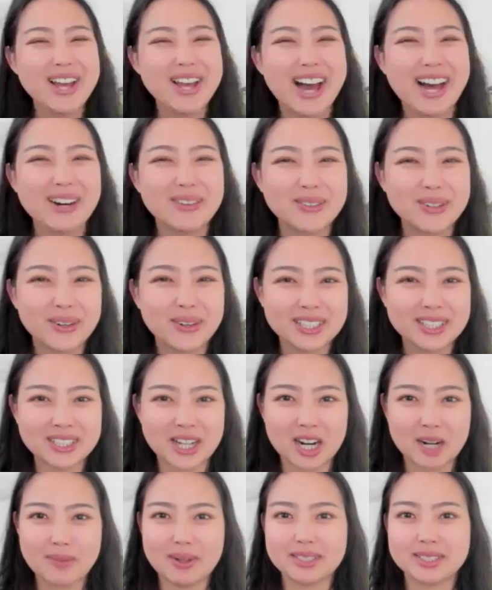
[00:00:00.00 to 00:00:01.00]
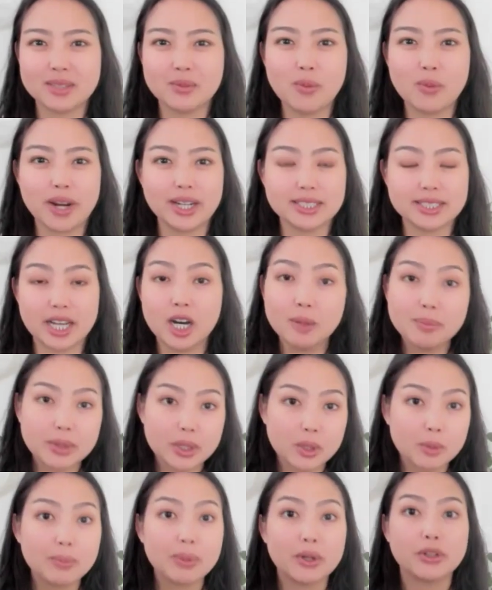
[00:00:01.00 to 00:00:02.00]
we're going to talk about some ways to help
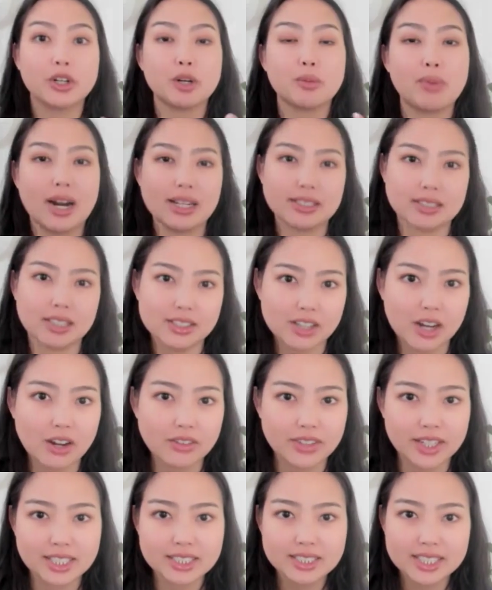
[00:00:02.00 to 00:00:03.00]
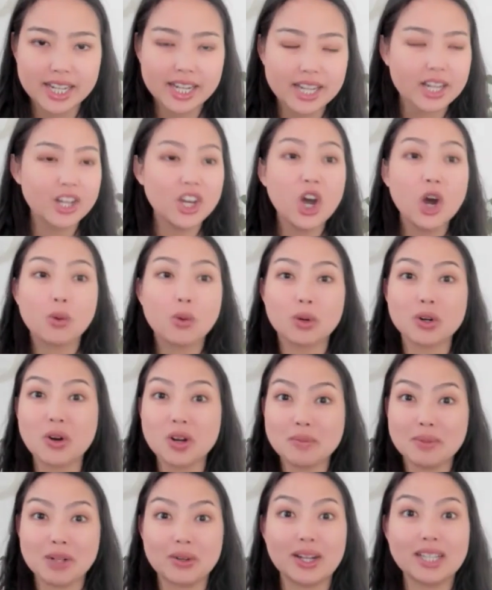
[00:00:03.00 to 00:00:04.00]
you build your presence on LinkedIn. We're going
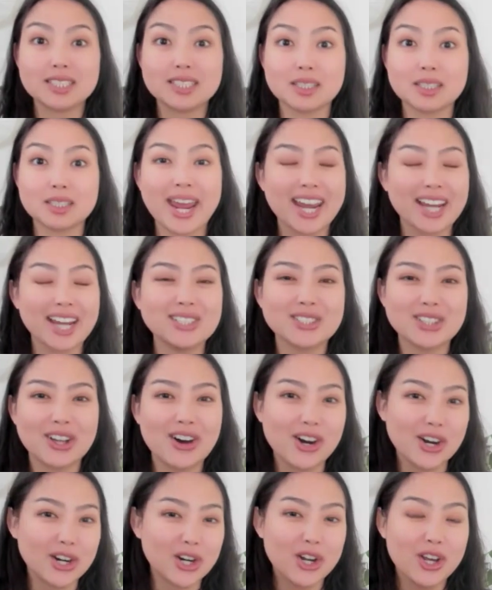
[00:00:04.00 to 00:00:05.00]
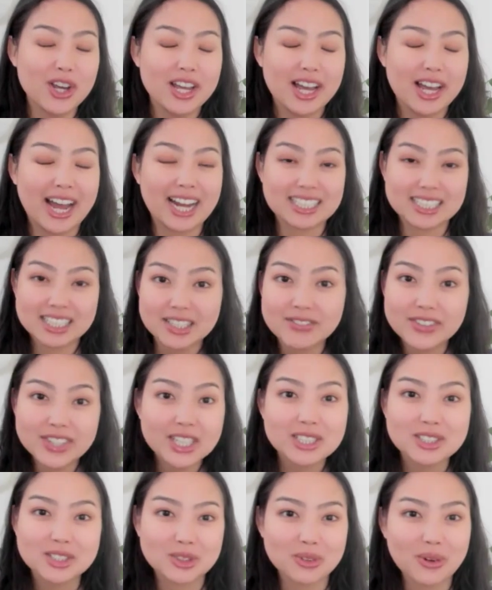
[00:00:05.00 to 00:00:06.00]
to be doing some hands-on
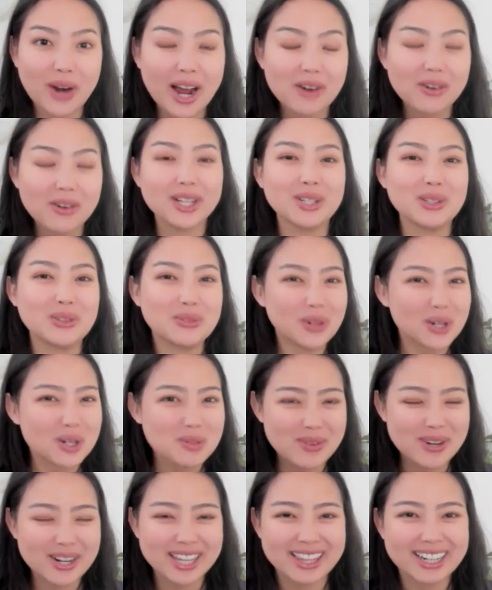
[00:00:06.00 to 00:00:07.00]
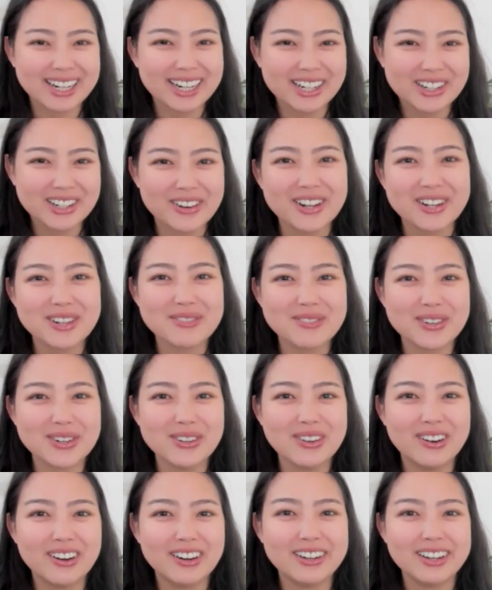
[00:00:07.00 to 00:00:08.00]
activities throughout in a workbook that I created for you
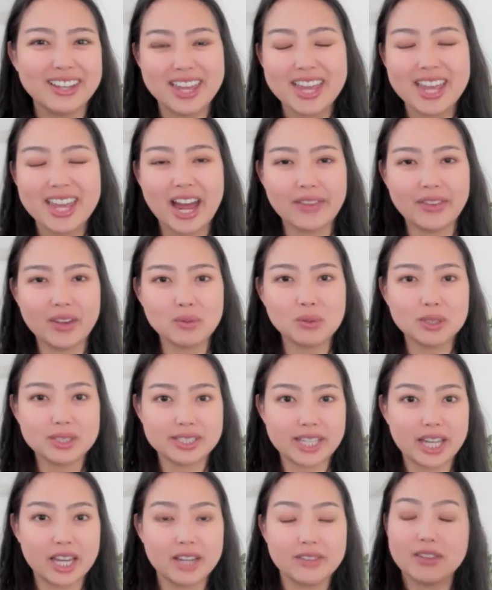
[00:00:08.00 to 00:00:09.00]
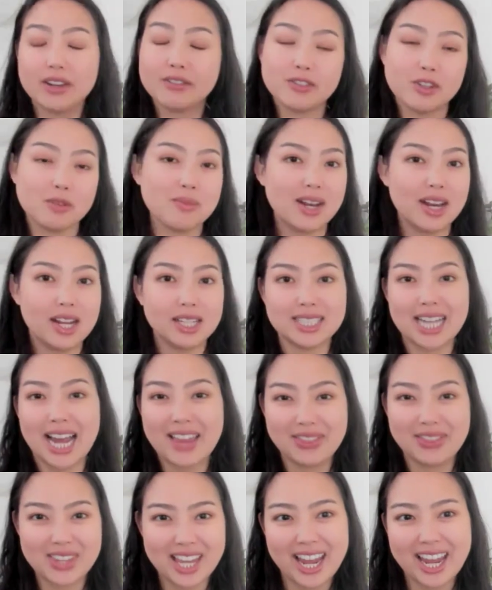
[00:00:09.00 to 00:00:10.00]
all, and then we'll save a few minutes
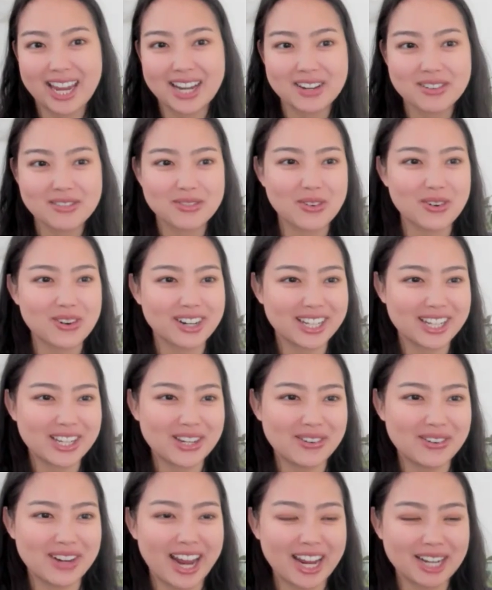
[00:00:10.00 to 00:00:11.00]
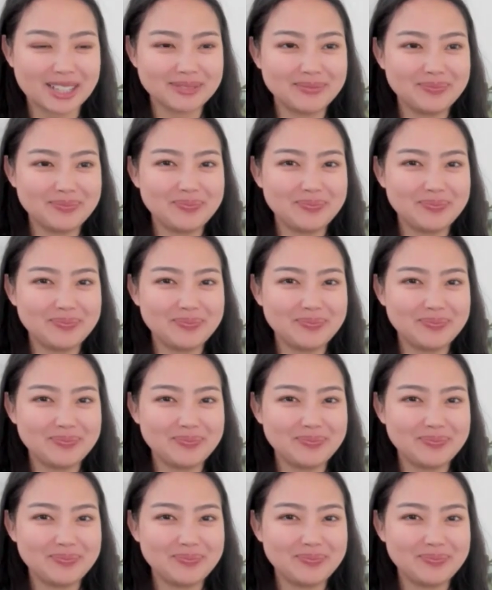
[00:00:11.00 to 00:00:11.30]
at the end for a Q&A.